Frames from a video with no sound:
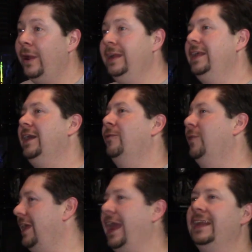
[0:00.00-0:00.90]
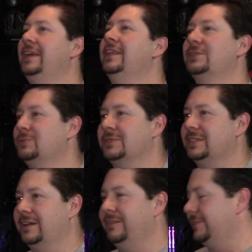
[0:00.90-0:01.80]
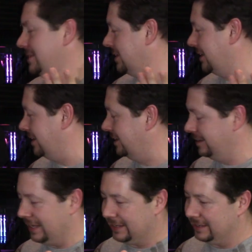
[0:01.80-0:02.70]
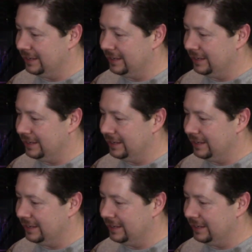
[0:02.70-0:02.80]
idea what any of this was in, like,